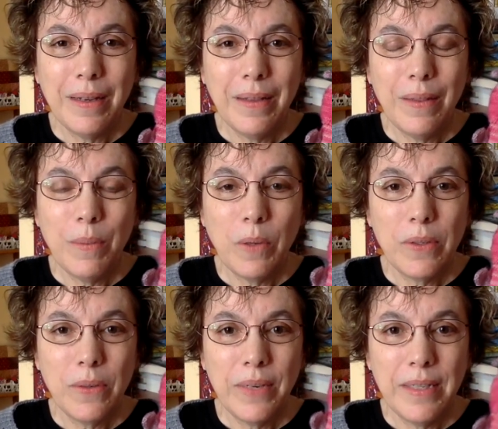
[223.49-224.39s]
the most
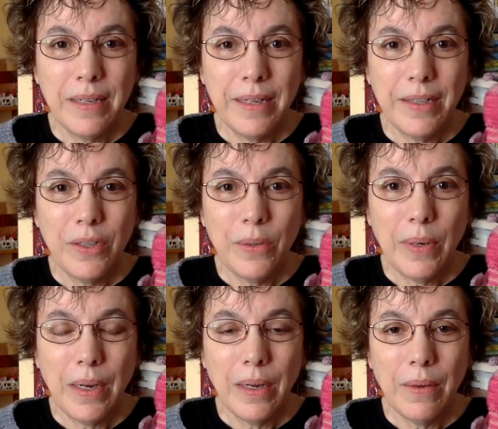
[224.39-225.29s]
recent issue
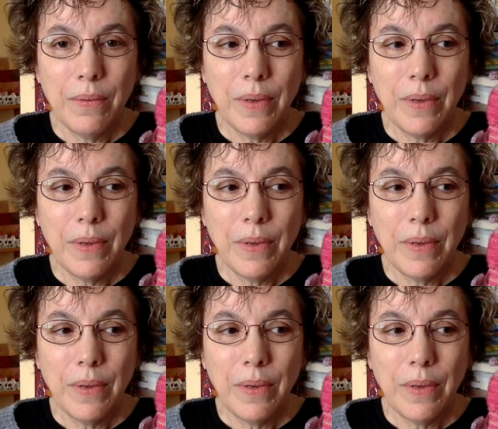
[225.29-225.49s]
of